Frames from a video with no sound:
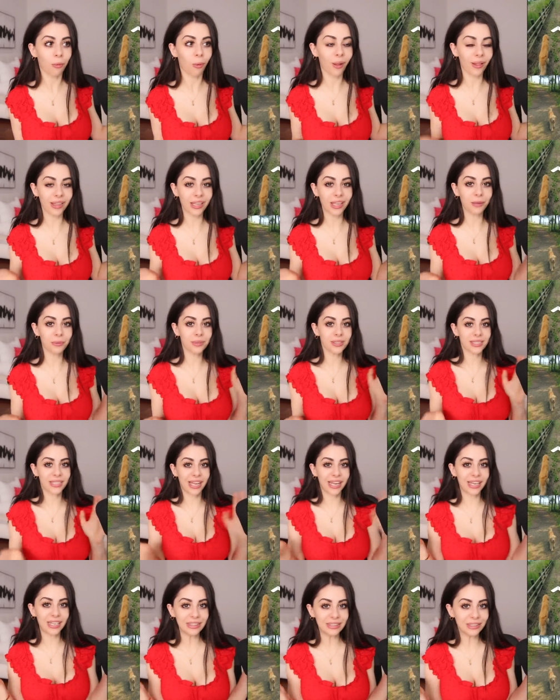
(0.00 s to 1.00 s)
while he was
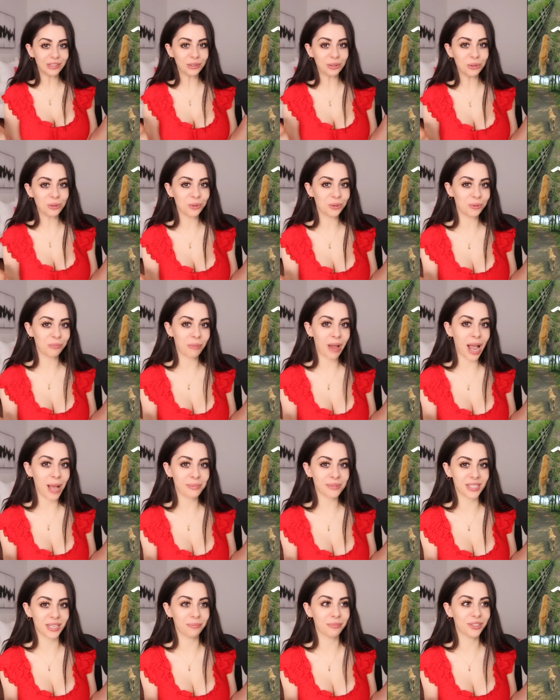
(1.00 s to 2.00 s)
taking the Google
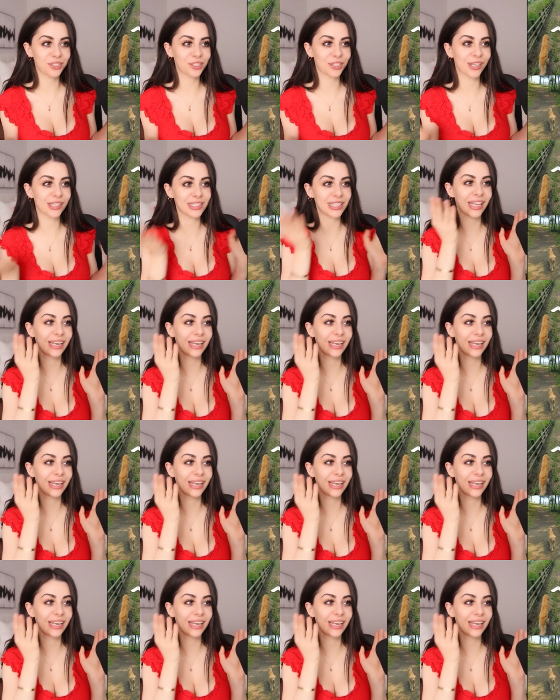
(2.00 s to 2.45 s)
Maps images